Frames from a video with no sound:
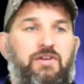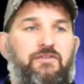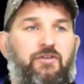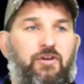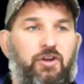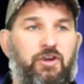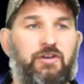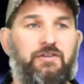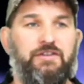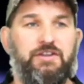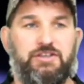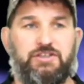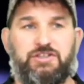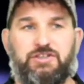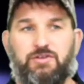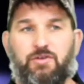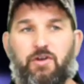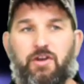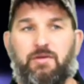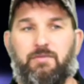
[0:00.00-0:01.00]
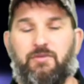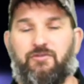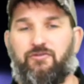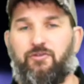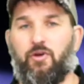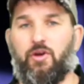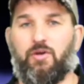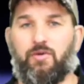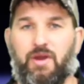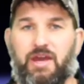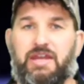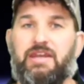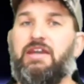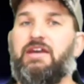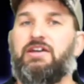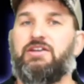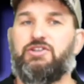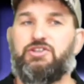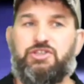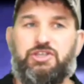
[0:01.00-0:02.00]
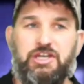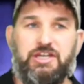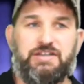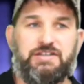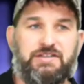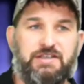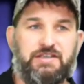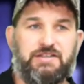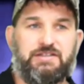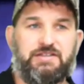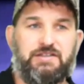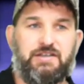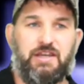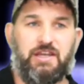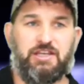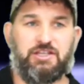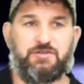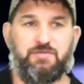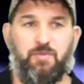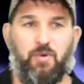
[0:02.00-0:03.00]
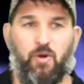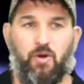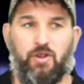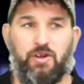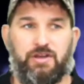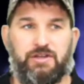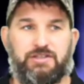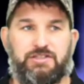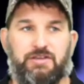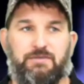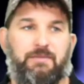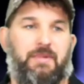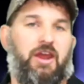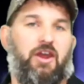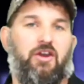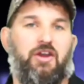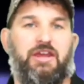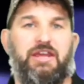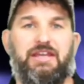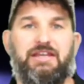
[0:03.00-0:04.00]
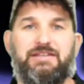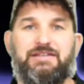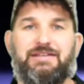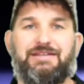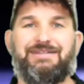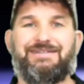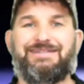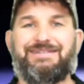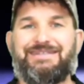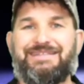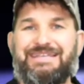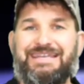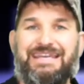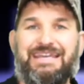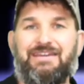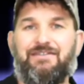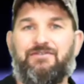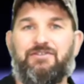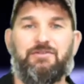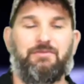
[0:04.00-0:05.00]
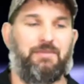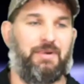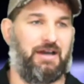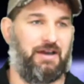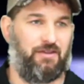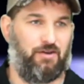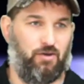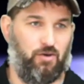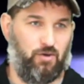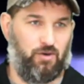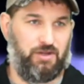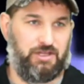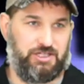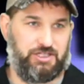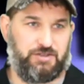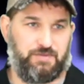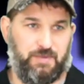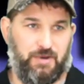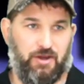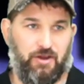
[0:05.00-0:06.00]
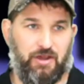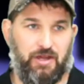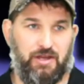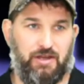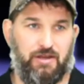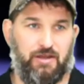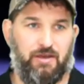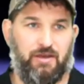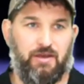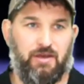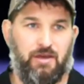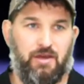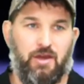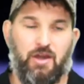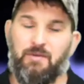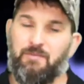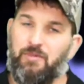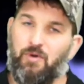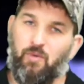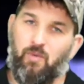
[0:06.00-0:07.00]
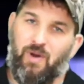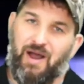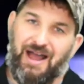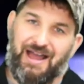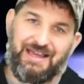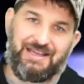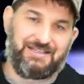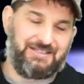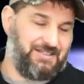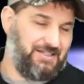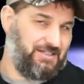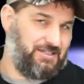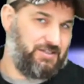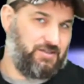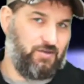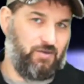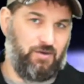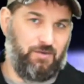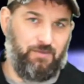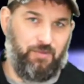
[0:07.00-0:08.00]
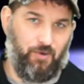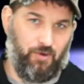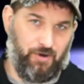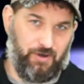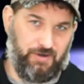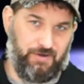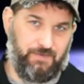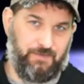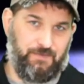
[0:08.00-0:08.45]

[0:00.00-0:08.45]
heard this story before, right? Jesus is born to Mary, he's conceived by the Holy Spirit. But why is this so important?